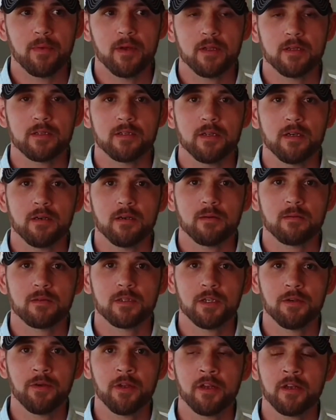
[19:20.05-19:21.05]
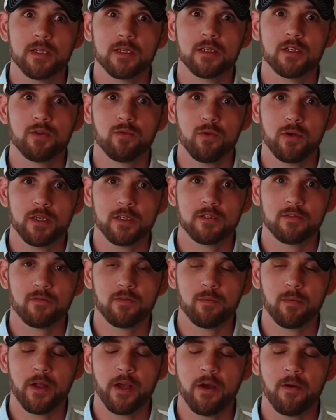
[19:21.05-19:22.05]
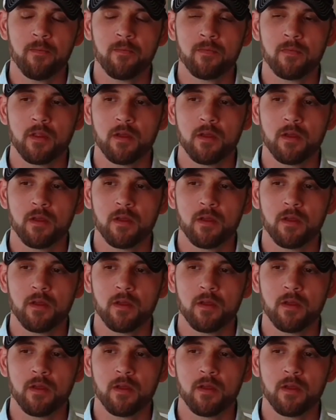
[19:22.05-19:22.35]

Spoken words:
but tune in 2 weeks from now.